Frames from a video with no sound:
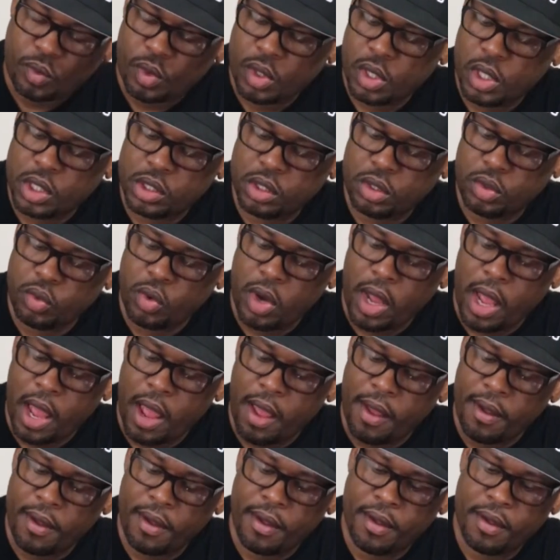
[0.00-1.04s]
Let's do that,
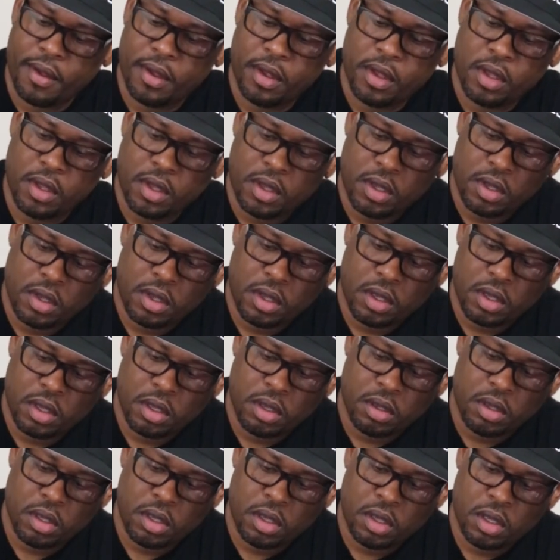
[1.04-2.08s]

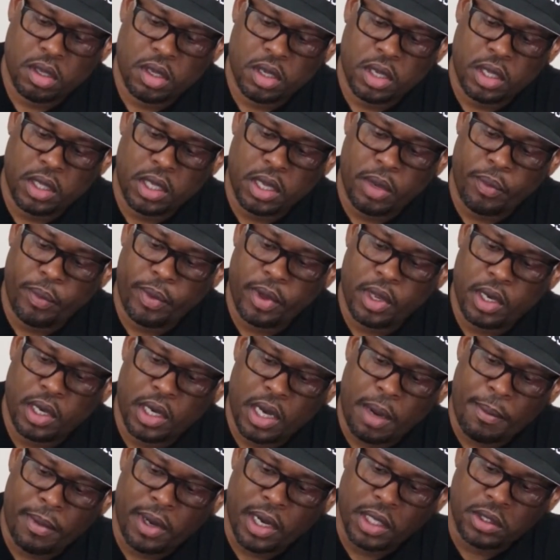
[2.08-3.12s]
and then I'm
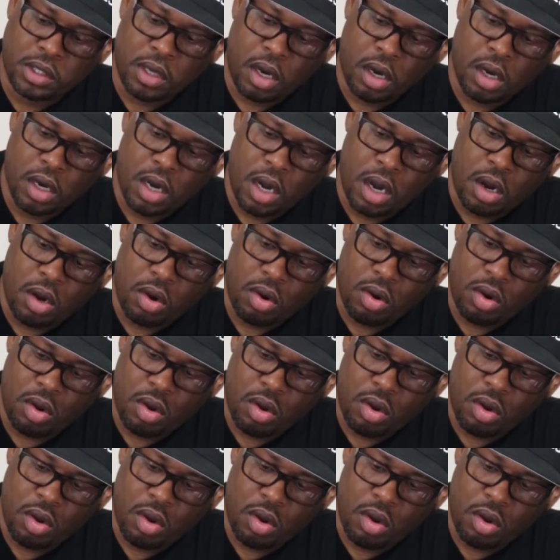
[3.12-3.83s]
gonna let y'all go.